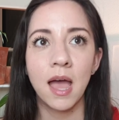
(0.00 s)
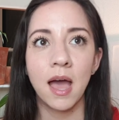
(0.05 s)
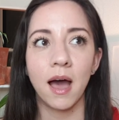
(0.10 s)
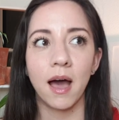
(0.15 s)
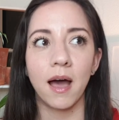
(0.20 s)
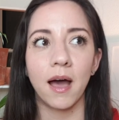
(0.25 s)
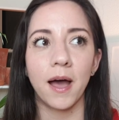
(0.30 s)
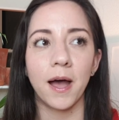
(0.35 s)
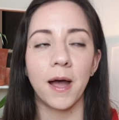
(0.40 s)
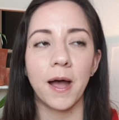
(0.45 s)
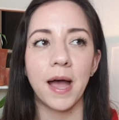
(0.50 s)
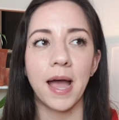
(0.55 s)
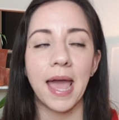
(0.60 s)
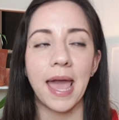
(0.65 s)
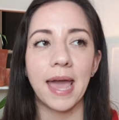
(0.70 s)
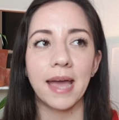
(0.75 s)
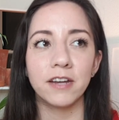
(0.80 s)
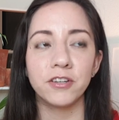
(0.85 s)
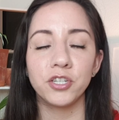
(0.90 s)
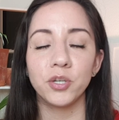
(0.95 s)

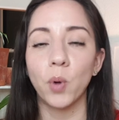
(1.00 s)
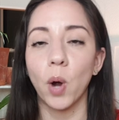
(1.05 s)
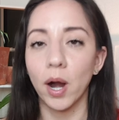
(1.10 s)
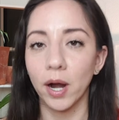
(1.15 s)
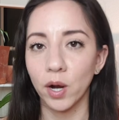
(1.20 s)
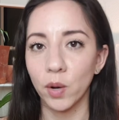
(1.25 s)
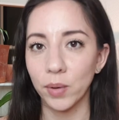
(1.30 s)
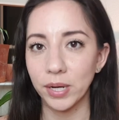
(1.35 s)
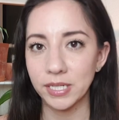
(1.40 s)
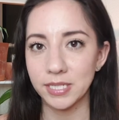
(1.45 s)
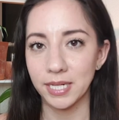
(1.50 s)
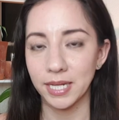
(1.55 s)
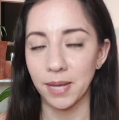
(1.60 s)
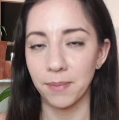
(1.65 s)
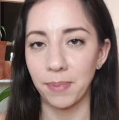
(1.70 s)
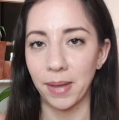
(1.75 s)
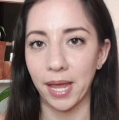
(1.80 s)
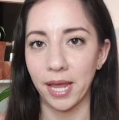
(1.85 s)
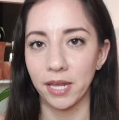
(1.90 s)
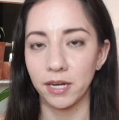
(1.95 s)
And you are going to get
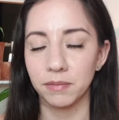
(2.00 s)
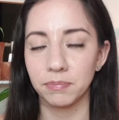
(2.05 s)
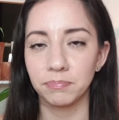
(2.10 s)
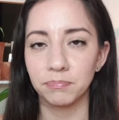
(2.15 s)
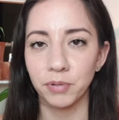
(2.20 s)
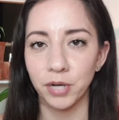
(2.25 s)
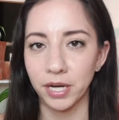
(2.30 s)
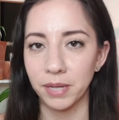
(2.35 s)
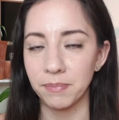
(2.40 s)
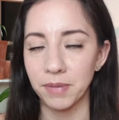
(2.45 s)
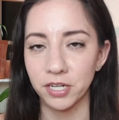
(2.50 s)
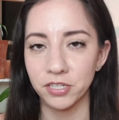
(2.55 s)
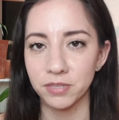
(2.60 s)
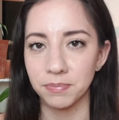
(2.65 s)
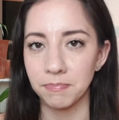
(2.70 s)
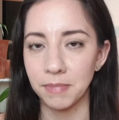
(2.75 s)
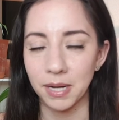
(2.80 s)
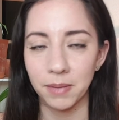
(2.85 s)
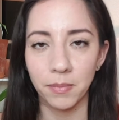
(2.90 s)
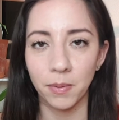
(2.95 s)
paid pretty much
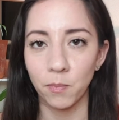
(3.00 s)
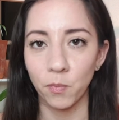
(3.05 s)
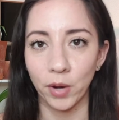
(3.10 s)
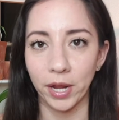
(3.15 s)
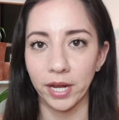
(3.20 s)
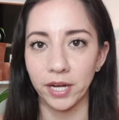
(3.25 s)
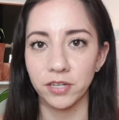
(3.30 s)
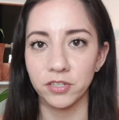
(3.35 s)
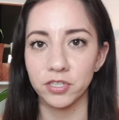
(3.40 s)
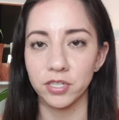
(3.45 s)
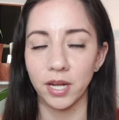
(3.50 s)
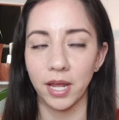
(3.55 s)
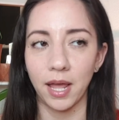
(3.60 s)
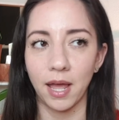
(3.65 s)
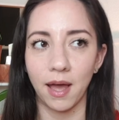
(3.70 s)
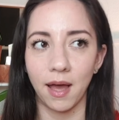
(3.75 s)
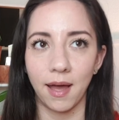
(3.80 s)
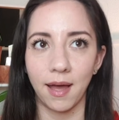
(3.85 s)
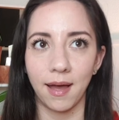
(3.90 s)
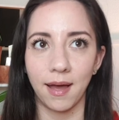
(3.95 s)
minimum wage,
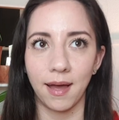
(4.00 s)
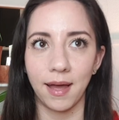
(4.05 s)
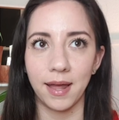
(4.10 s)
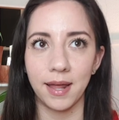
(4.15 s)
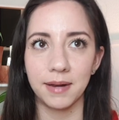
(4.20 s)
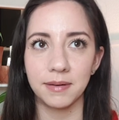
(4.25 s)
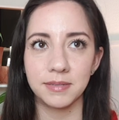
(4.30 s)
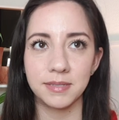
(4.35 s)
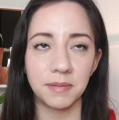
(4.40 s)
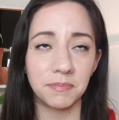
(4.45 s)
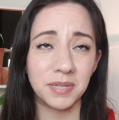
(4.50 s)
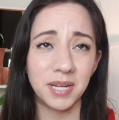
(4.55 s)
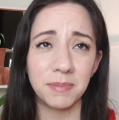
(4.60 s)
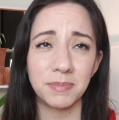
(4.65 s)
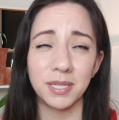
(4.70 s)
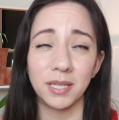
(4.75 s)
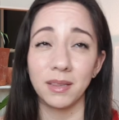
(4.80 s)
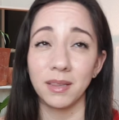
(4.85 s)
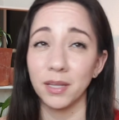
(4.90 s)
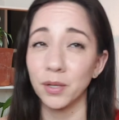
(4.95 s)
and sometimes
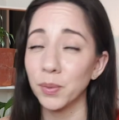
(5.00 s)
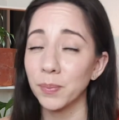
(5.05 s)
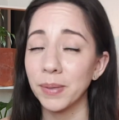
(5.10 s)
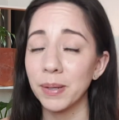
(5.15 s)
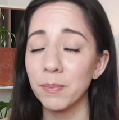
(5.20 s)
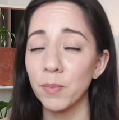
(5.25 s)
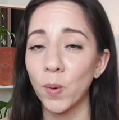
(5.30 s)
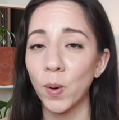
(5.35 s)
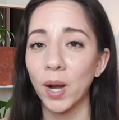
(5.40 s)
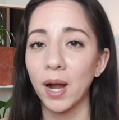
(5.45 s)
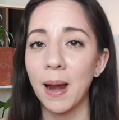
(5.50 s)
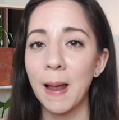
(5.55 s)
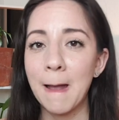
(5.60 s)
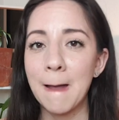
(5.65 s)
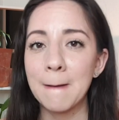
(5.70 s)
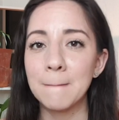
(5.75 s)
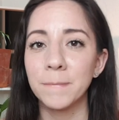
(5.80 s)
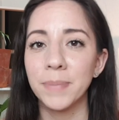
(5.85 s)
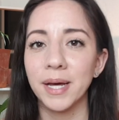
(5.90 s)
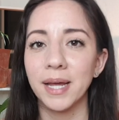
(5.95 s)
a little bit more,
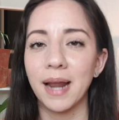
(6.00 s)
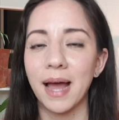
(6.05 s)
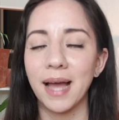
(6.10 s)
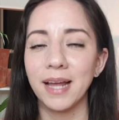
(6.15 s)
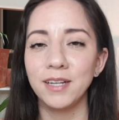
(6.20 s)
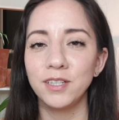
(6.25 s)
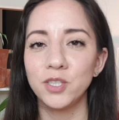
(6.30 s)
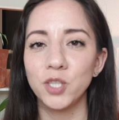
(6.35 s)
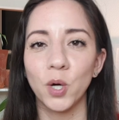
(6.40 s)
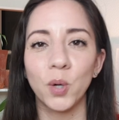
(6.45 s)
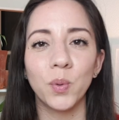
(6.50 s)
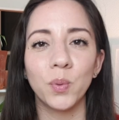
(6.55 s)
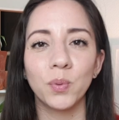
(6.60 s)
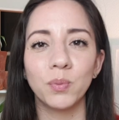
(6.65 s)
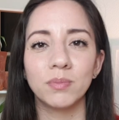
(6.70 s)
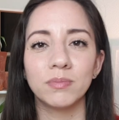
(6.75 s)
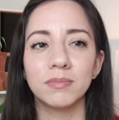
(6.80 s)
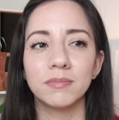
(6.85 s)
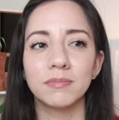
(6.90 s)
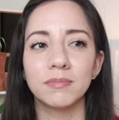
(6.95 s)
but I
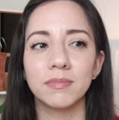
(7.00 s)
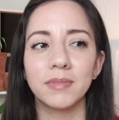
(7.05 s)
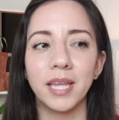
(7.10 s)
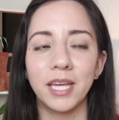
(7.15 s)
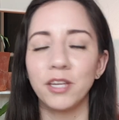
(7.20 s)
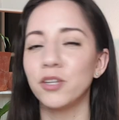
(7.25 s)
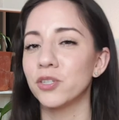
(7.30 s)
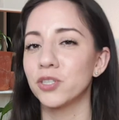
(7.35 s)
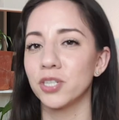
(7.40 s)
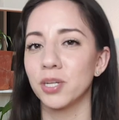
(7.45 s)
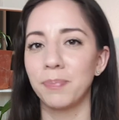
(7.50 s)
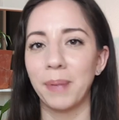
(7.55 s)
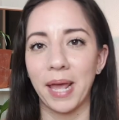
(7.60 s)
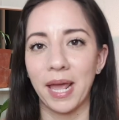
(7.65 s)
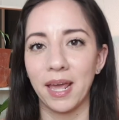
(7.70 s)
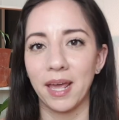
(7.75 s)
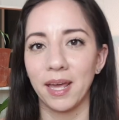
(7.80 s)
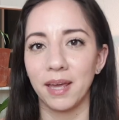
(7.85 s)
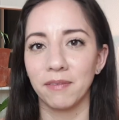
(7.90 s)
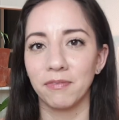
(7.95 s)
don't think you should
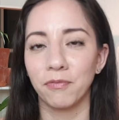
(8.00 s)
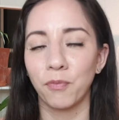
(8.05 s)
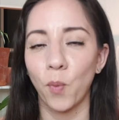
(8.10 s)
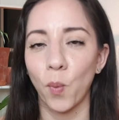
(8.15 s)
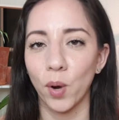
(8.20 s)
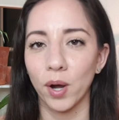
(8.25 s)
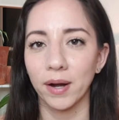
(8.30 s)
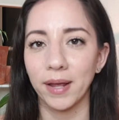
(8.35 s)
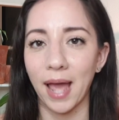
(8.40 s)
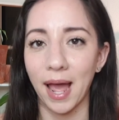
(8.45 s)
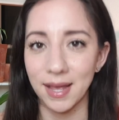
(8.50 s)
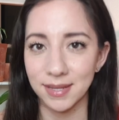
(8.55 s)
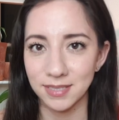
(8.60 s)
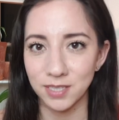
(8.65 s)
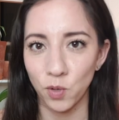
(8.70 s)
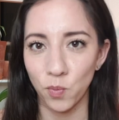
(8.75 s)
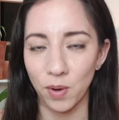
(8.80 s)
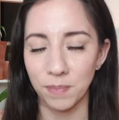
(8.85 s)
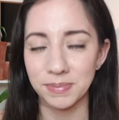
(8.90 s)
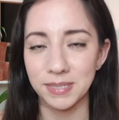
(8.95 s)
pay for
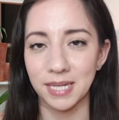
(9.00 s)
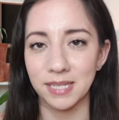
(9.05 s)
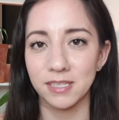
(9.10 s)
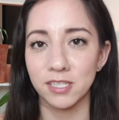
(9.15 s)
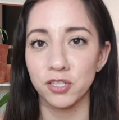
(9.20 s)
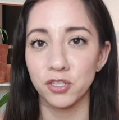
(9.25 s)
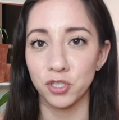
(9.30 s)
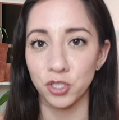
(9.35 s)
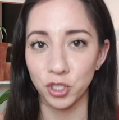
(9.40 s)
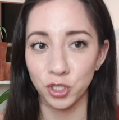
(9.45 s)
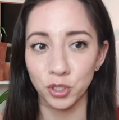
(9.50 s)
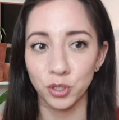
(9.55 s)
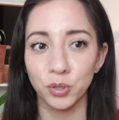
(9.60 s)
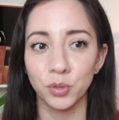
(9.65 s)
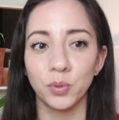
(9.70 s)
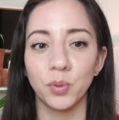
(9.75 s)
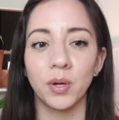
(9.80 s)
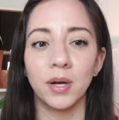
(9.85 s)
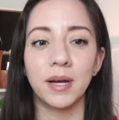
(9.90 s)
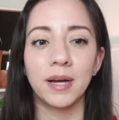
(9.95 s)
casting websites
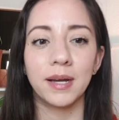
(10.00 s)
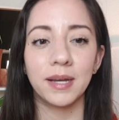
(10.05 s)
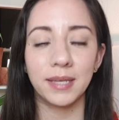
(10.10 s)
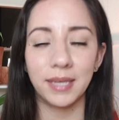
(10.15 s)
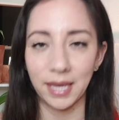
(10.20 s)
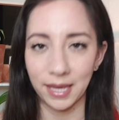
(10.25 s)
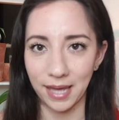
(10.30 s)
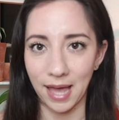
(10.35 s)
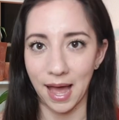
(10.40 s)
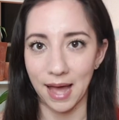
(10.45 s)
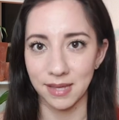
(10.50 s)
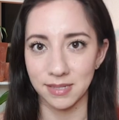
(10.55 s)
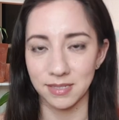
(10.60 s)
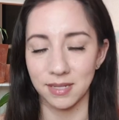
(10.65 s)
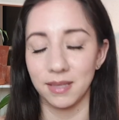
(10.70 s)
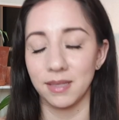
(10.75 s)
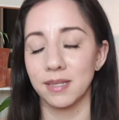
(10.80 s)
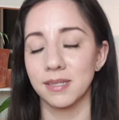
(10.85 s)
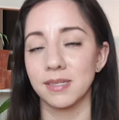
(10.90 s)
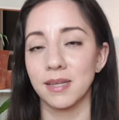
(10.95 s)
to get cast
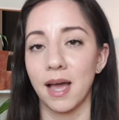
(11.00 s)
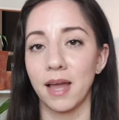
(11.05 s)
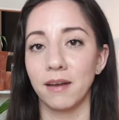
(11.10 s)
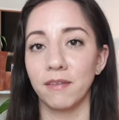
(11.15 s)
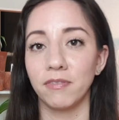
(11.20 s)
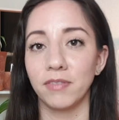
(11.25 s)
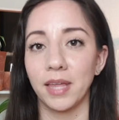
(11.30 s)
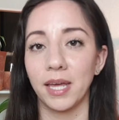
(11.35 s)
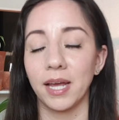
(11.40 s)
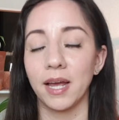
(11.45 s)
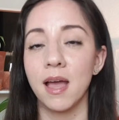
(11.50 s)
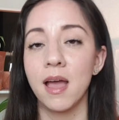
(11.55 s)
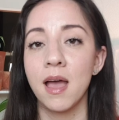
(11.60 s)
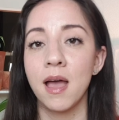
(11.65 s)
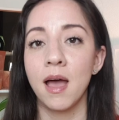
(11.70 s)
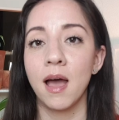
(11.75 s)
in this kind of thing.